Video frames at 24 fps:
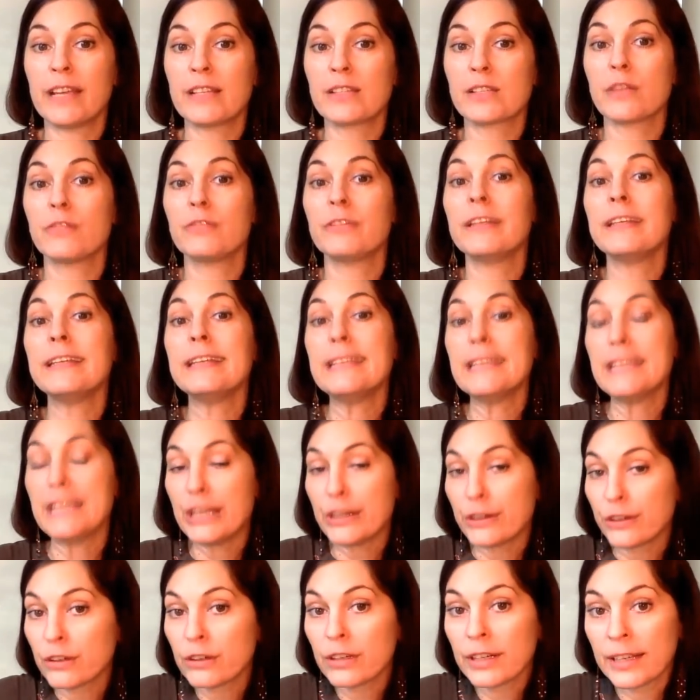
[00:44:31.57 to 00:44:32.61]
of the
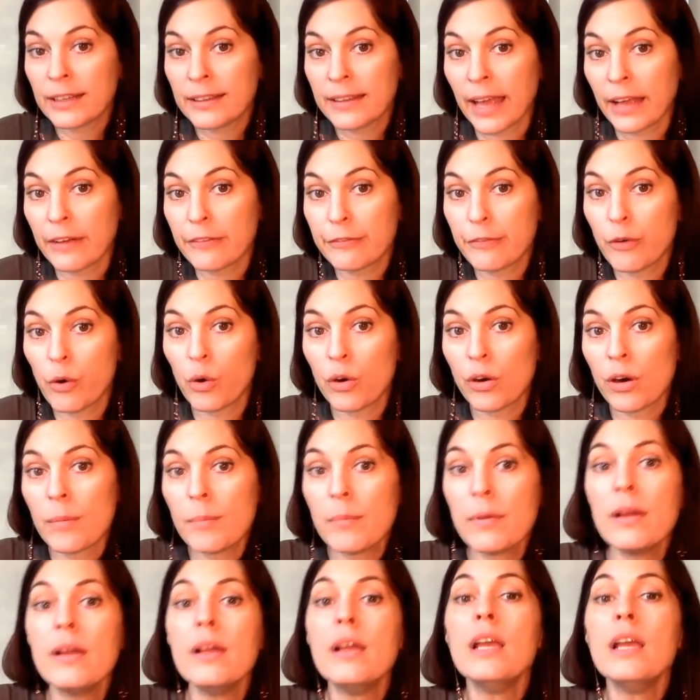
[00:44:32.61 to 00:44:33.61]
year in that forum,